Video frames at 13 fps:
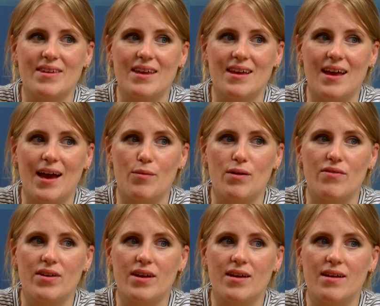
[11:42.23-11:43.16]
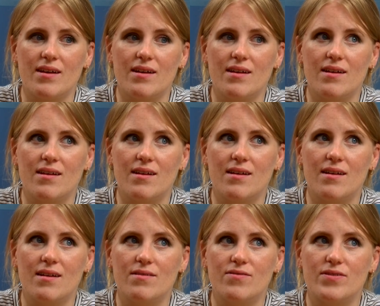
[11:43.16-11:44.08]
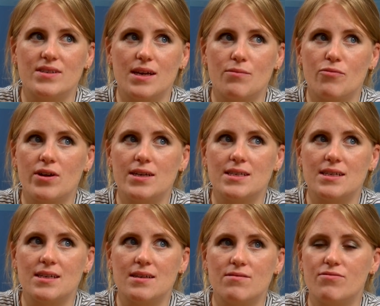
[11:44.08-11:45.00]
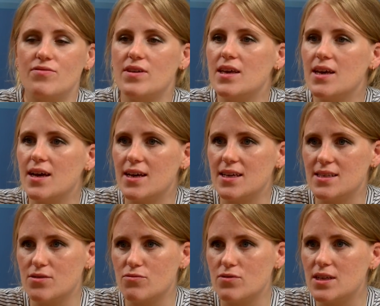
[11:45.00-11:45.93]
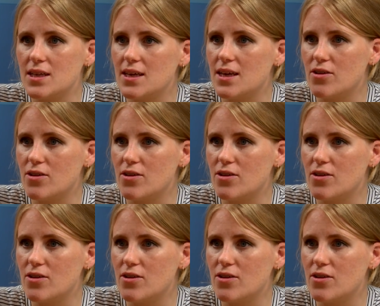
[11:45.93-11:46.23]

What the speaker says: However, for some reason, fear is a really